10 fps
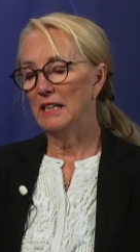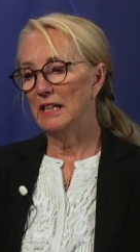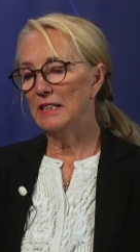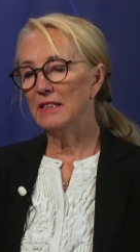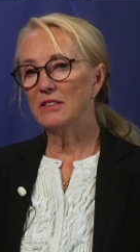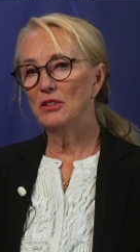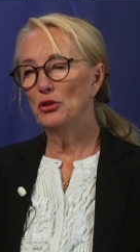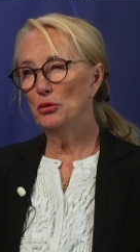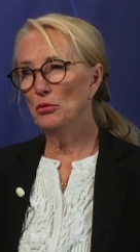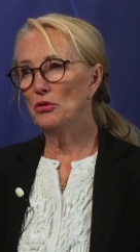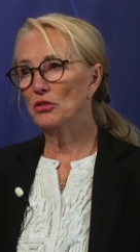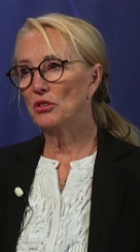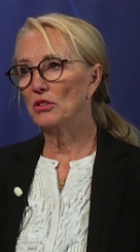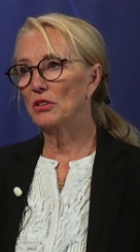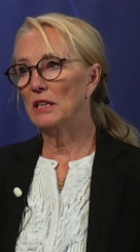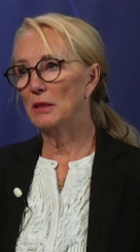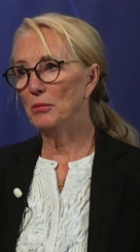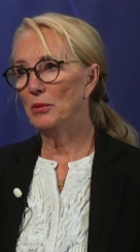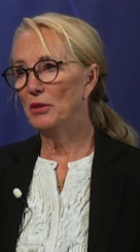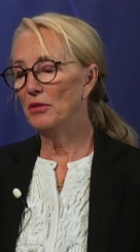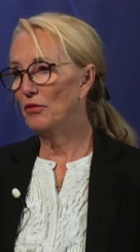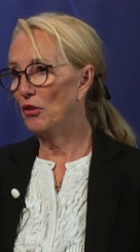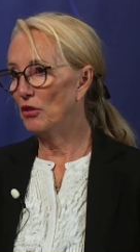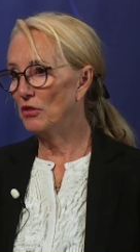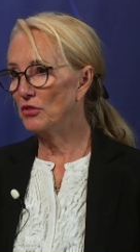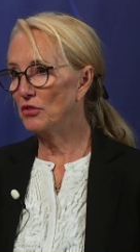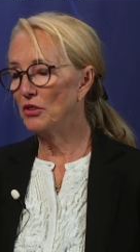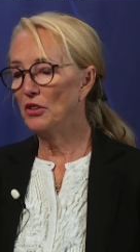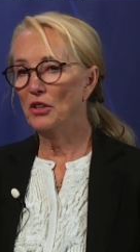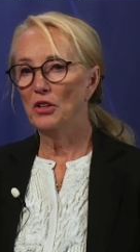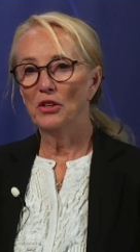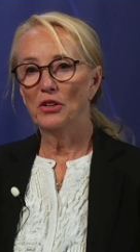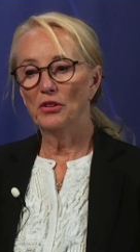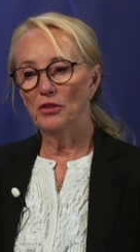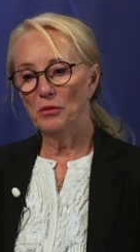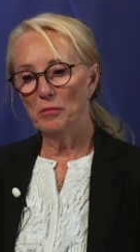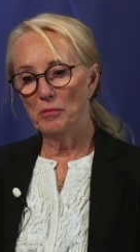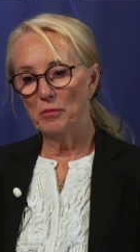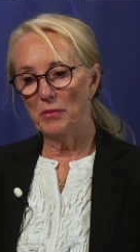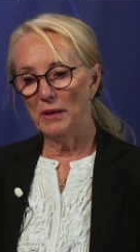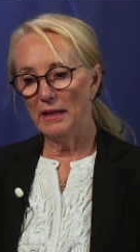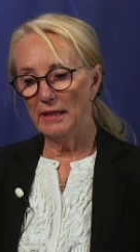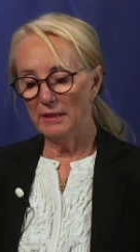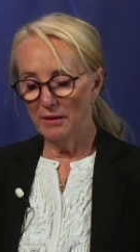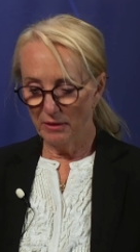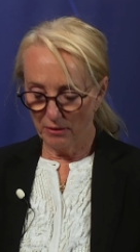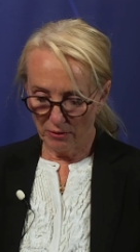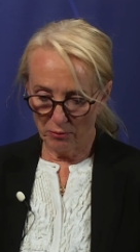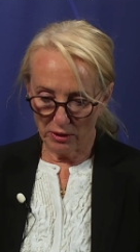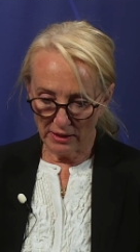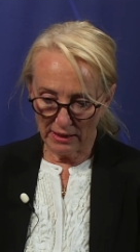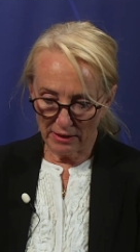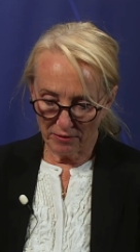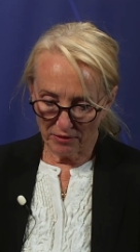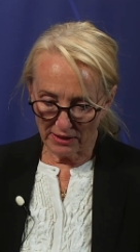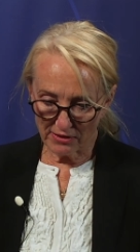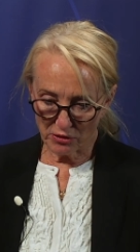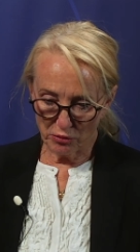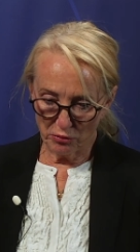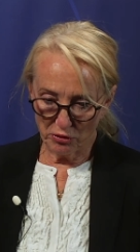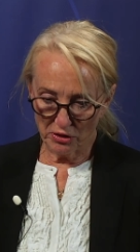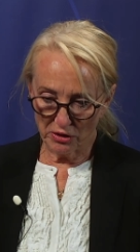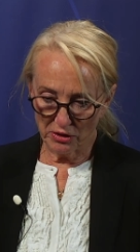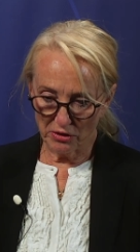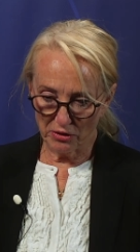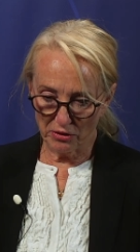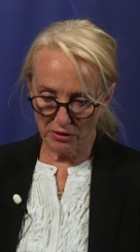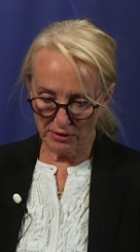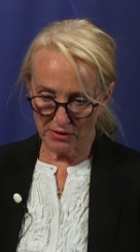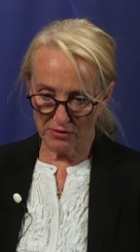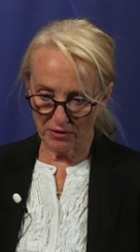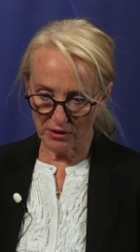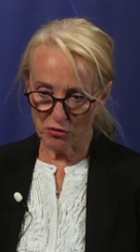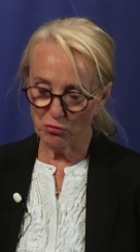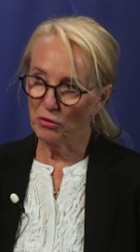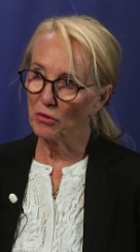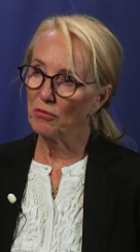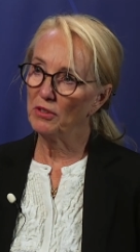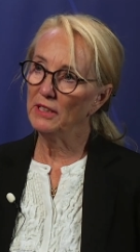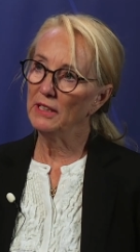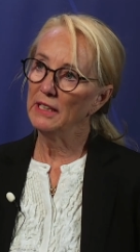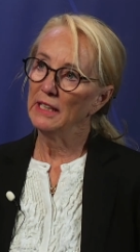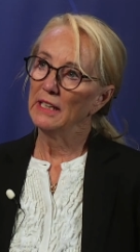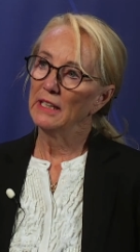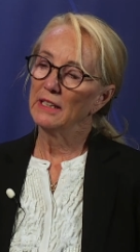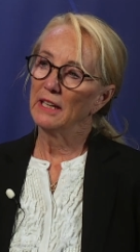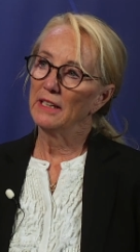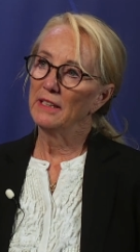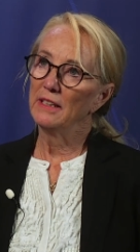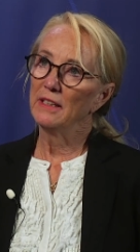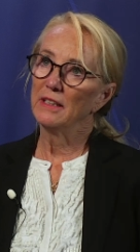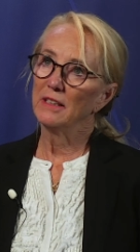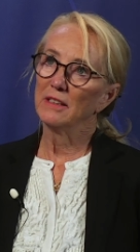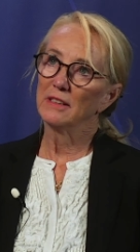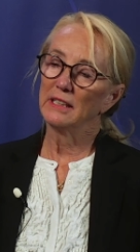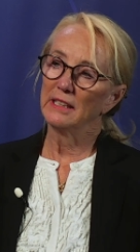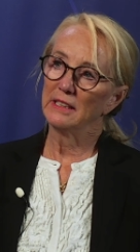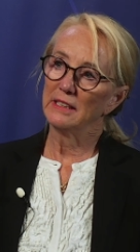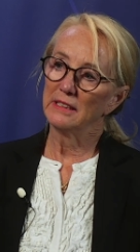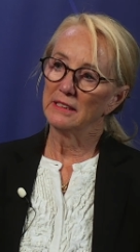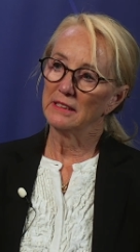And that's a huge help for us. Um, and when they have executed this phase two and three, then their